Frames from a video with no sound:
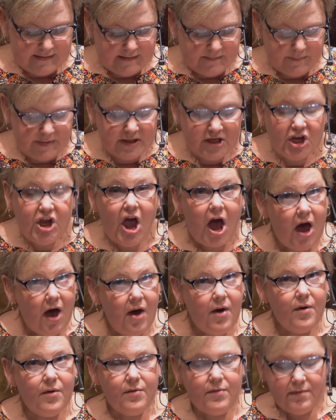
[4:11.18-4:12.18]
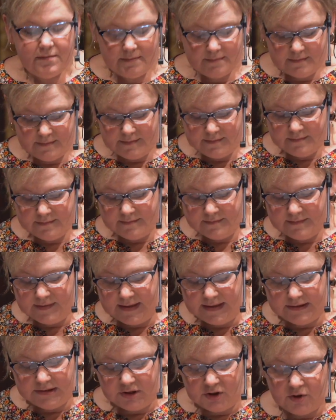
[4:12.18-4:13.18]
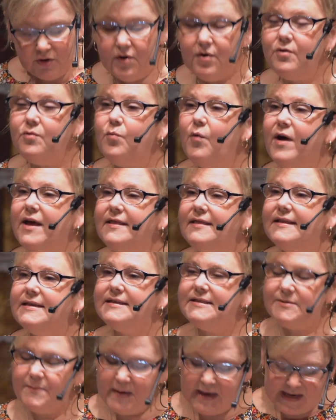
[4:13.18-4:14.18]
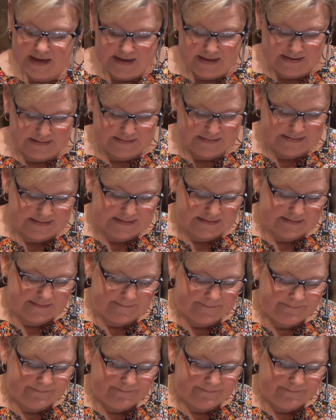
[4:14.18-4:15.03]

But go and learn what this means.